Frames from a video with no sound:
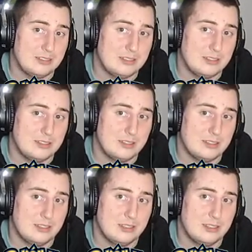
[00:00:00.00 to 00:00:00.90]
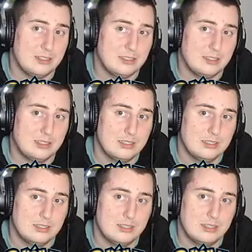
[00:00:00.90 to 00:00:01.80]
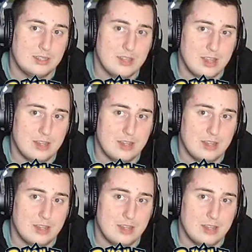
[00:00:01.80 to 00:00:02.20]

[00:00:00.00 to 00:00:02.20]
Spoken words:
Nothing is said.